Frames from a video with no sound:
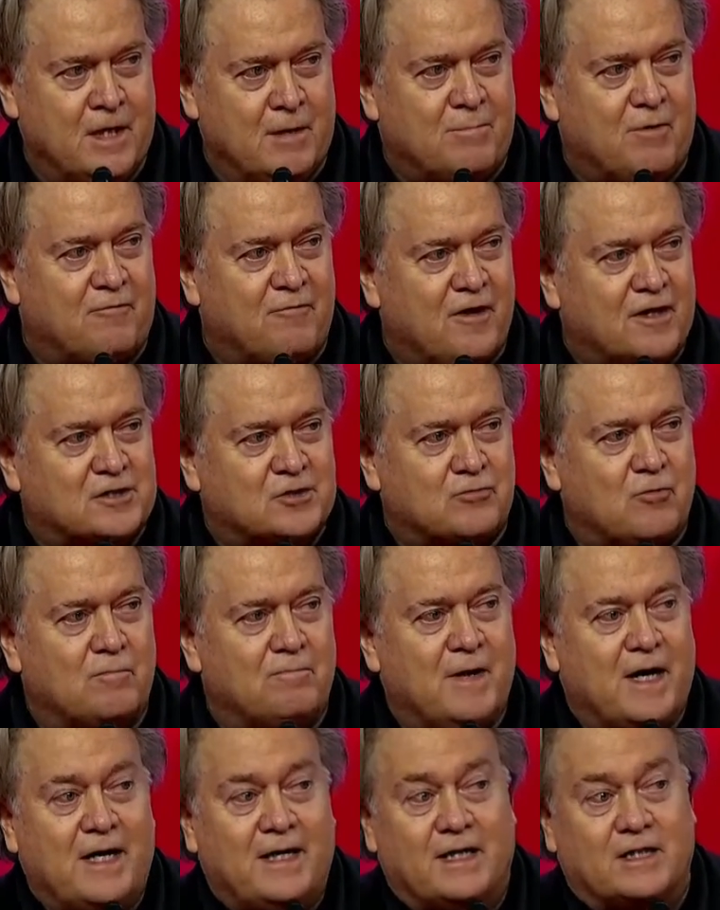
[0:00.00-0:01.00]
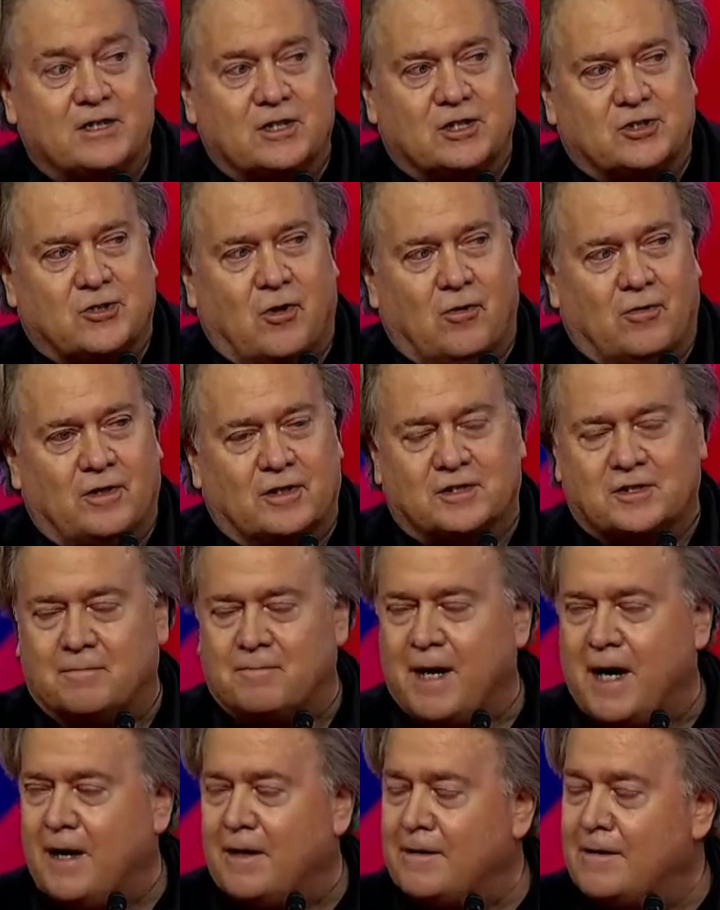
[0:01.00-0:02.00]
Professor Rubini just told us
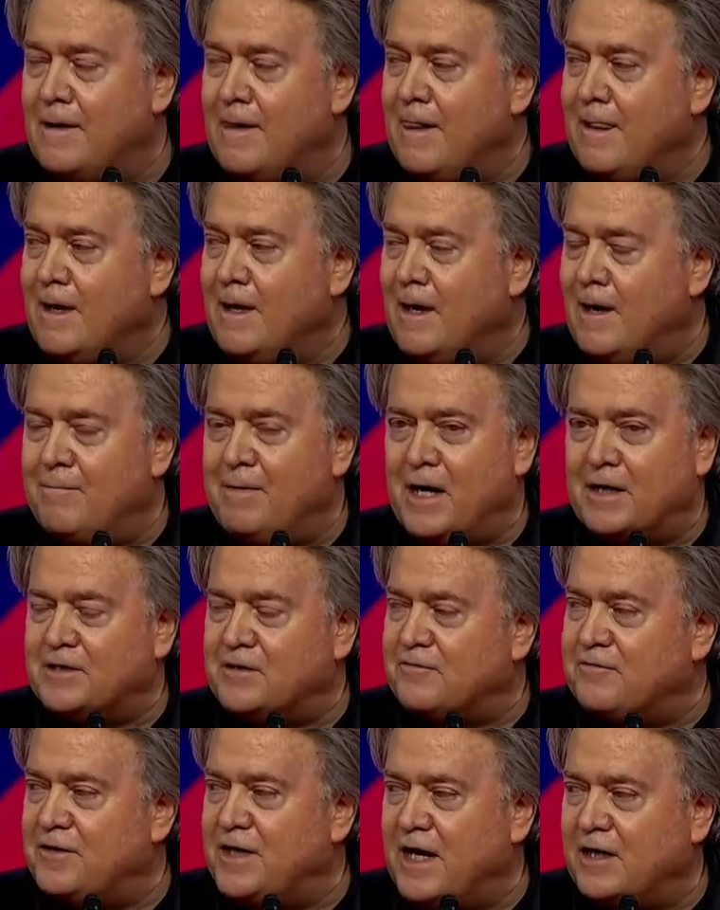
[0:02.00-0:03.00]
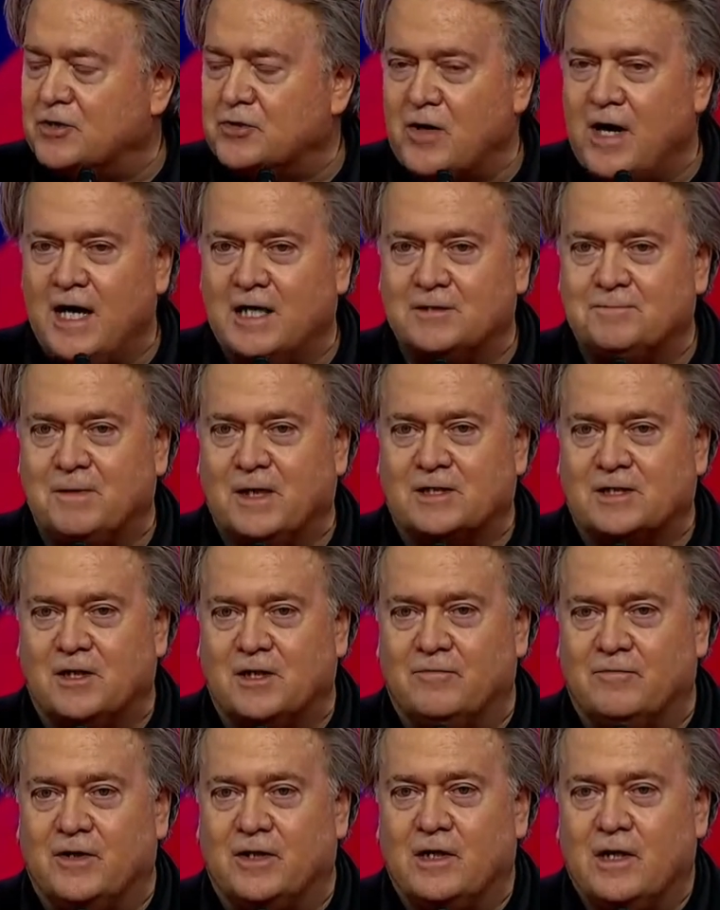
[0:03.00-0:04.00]
about the financial aspects
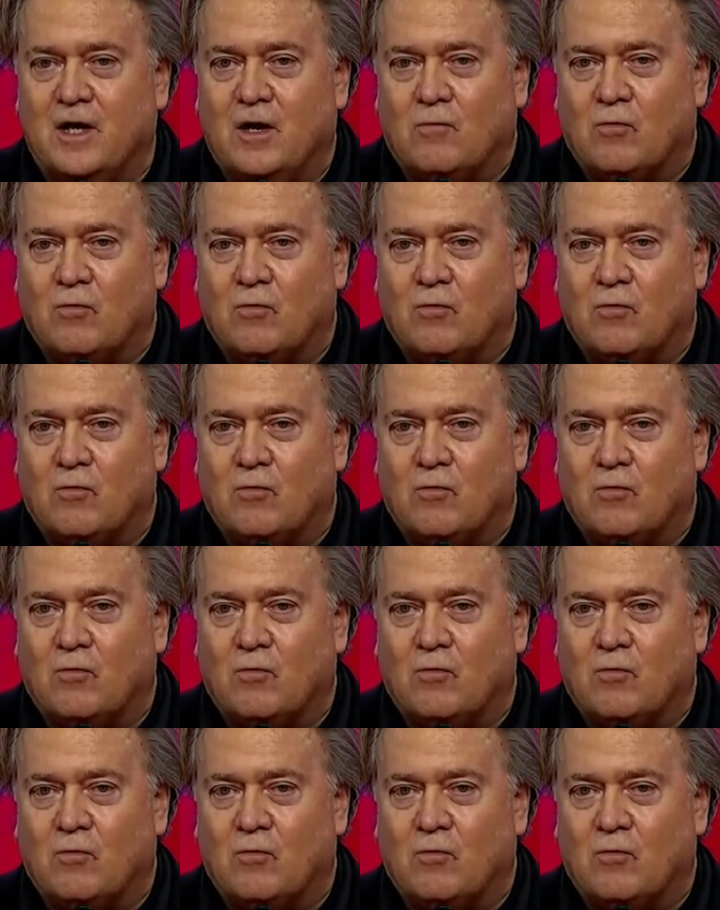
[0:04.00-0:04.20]
of it.